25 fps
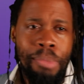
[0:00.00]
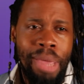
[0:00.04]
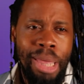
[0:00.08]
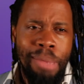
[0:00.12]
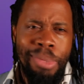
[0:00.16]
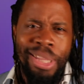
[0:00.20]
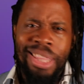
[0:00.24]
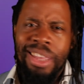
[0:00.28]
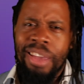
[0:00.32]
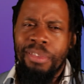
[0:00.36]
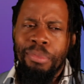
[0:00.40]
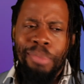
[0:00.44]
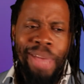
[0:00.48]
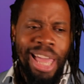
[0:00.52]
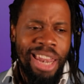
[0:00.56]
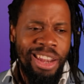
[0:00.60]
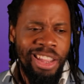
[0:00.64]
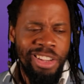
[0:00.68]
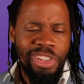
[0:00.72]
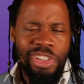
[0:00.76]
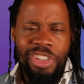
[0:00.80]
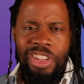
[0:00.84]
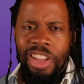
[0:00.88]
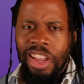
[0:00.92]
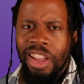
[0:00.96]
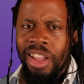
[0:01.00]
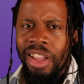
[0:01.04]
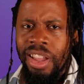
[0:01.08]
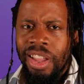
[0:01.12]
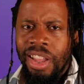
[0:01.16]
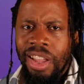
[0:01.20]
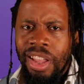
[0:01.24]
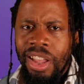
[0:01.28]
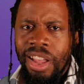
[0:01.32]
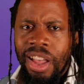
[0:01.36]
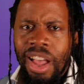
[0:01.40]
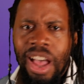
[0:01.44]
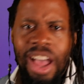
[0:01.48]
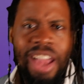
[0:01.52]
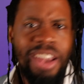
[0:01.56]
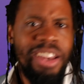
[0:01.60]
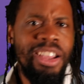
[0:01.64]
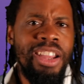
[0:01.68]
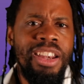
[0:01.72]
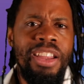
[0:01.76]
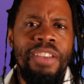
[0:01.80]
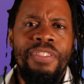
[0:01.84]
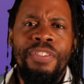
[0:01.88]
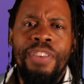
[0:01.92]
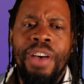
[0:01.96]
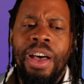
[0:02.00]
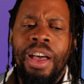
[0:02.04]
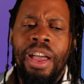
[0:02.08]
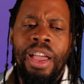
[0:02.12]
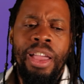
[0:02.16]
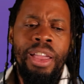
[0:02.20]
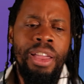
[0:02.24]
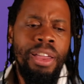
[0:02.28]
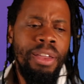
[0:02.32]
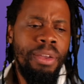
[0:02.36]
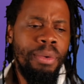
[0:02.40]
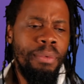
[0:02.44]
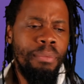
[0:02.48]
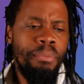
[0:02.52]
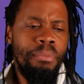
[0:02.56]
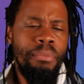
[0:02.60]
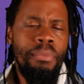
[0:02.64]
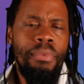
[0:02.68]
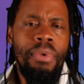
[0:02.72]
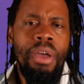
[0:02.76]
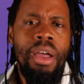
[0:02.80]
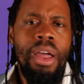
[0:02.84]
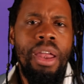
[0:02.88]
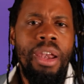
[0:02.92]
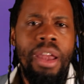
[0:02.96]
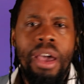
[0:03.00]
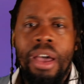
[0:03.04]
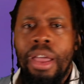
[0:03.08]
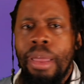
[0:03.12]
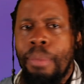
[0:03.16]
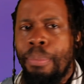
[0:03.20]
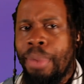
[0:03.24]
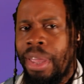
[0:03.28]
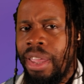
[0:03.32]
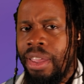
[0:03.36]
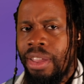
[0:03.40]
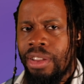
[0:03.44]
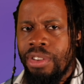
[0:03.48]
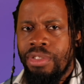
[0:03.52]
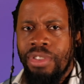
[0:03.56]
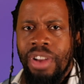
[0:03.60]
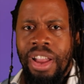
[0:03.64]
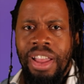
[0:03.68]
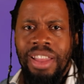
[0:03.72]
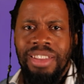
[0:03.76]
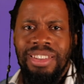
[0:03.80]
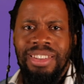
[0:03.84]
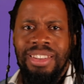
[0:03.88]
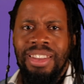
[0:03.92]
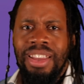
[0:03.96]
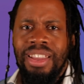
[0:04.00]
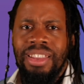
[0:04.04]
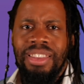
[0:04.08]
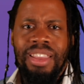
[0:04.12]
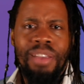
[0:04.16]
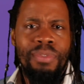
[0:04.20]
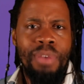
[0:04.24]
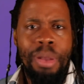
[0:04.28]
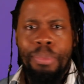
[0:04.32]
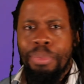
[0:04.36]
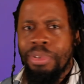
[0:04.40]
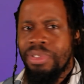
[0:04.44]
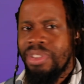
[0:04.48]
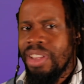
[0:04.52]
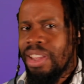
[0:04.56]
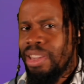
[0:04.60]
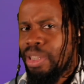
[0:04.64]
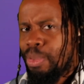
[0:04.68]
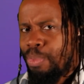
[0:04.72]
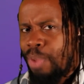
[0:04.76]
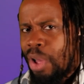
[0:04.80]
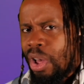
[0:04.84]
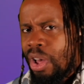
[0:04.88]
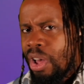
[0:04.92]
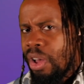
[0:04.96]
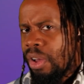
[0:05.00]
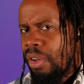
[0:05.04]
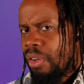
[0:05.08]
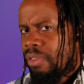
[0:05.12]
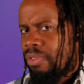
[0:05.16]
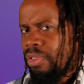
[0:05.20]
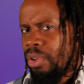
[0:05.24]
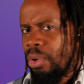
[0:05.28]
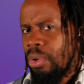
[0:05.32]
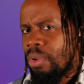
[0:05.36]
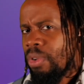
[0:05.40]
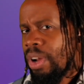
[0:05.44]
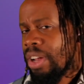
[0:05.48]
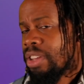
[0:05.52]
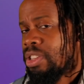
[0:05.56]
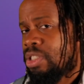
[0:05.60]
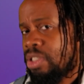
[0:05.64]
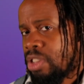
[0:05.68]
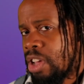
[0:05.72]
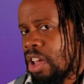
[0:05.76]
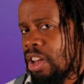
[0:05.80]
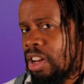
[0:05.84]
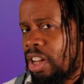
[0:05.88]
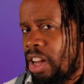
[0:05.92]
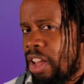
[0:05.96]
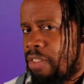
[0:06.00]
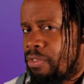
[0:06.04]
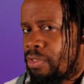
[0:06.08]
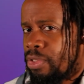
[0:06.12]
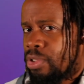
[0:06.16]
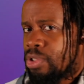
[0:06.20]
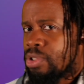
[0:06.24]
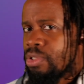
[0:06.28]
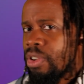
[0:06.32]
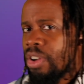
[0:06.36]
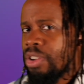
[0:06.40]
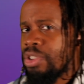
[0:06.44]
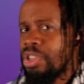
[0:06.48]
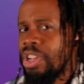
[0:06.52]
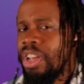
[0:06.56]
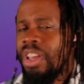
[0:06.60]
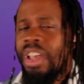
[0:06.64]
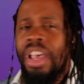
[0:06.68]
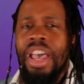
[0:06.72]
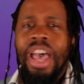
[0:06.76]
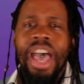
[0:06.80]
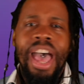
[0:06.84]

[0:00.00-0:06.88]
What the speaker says: Maybe they've managed to identify an IP address that represents part of your external infrastructure.